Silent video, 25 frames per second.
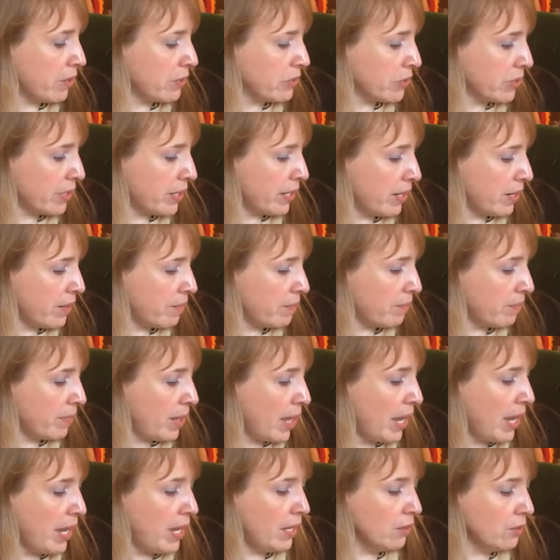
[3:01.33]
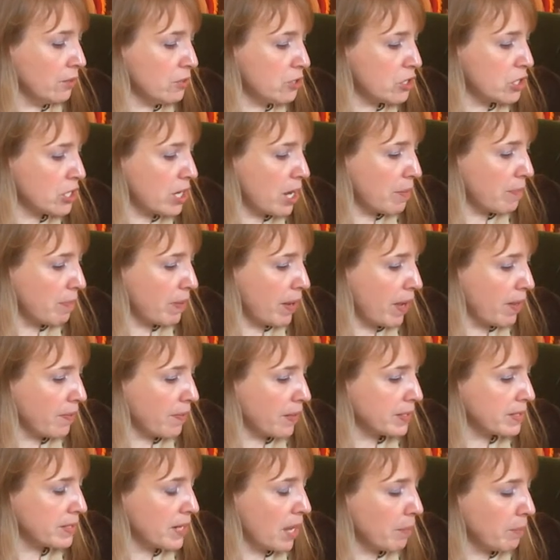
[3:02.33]
under him. He lurched up
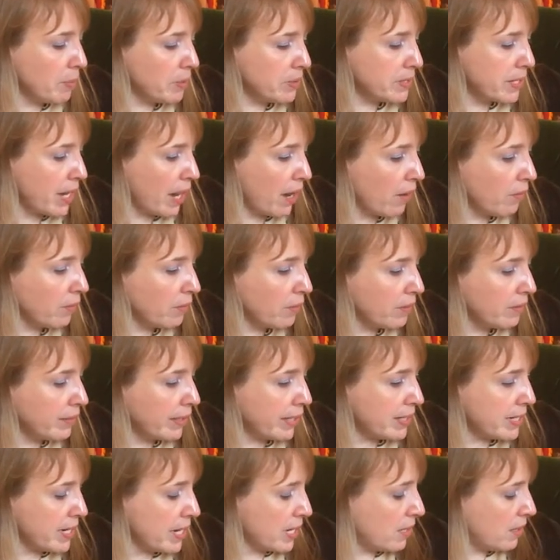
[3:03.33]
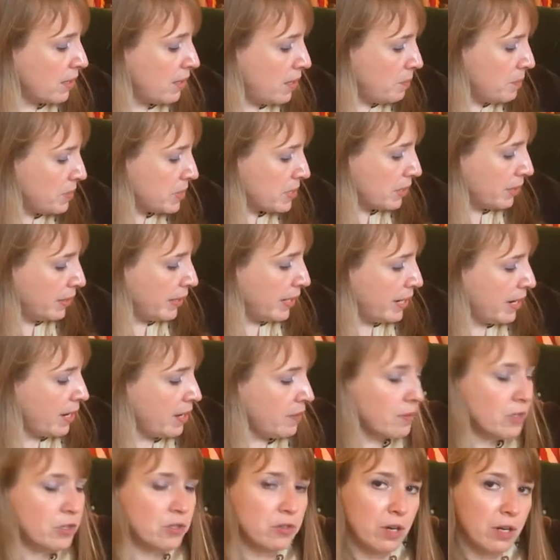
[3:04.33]
and then tumbled down, landing clumsily
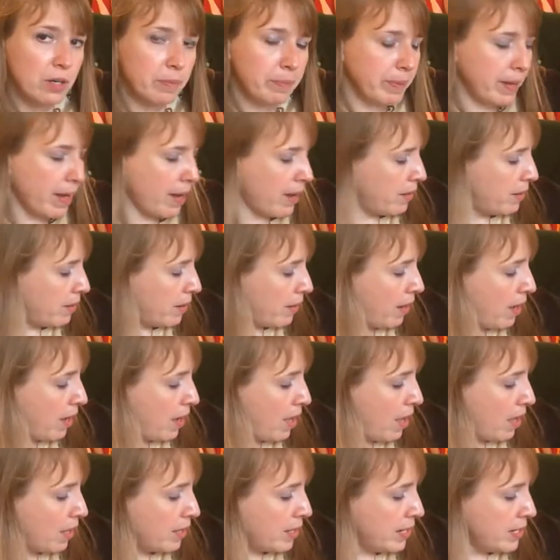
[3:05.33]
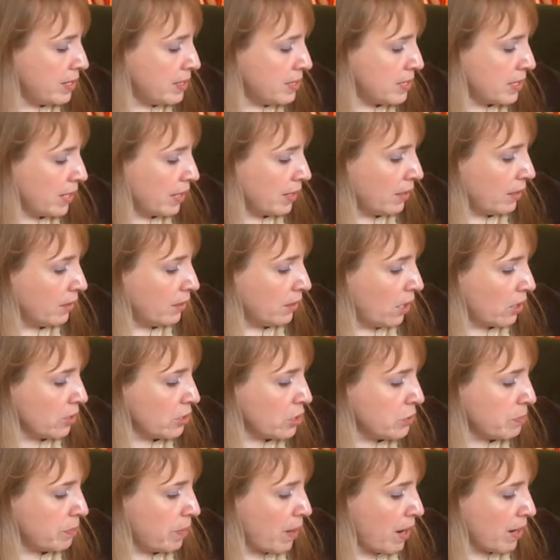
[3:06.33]
in the truck bed, inside a
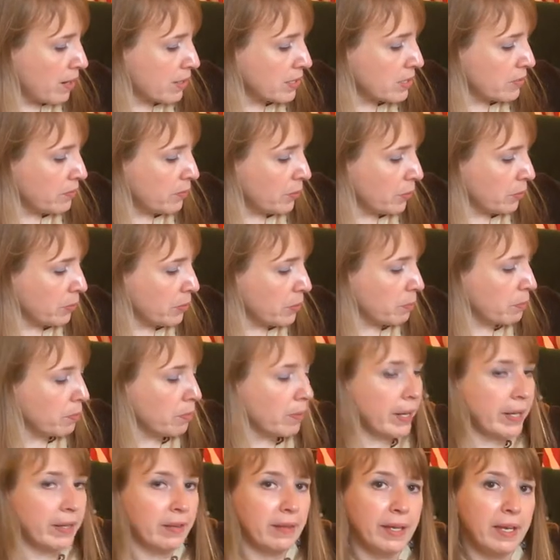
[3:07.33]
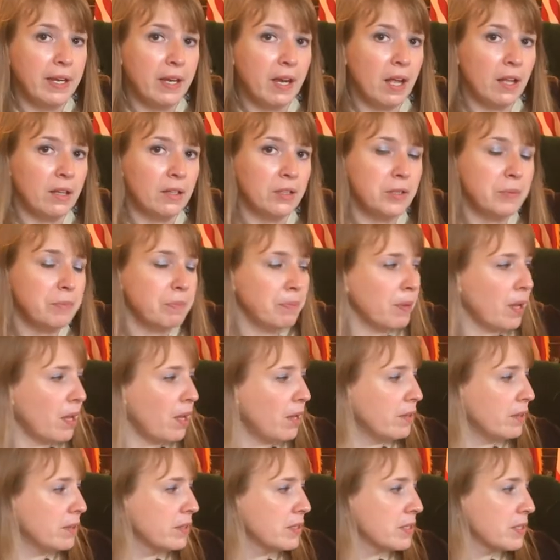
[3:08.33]
large box filled with brightly colored
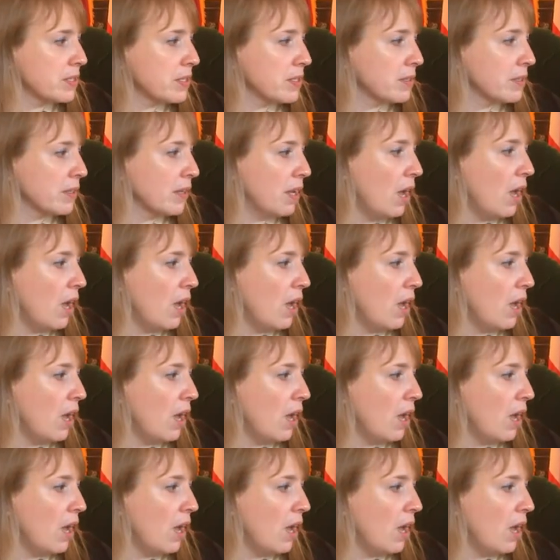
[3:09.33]
balls.